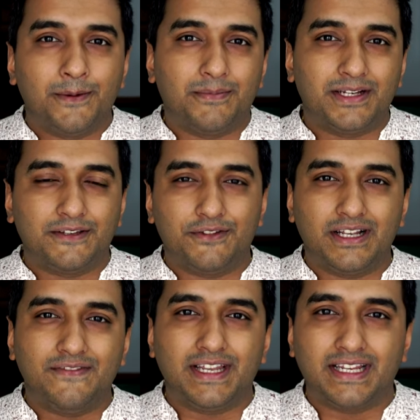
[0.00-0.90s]
But if
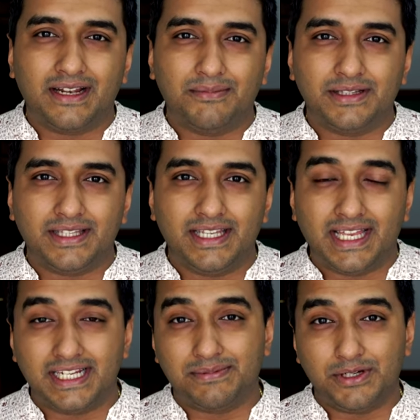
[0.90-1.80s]
you're living in
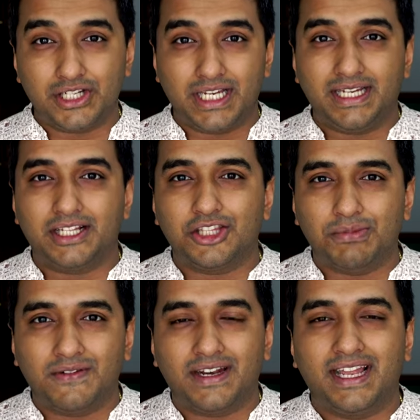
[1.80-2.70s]
Almaty, and especially in
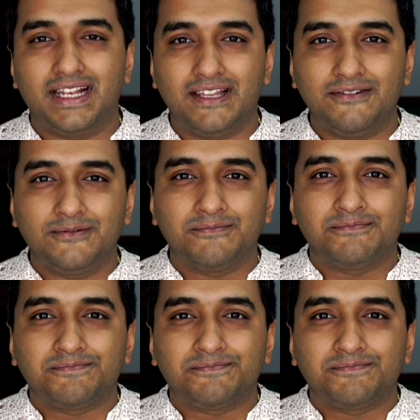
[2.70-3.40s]
Aktobe where I live,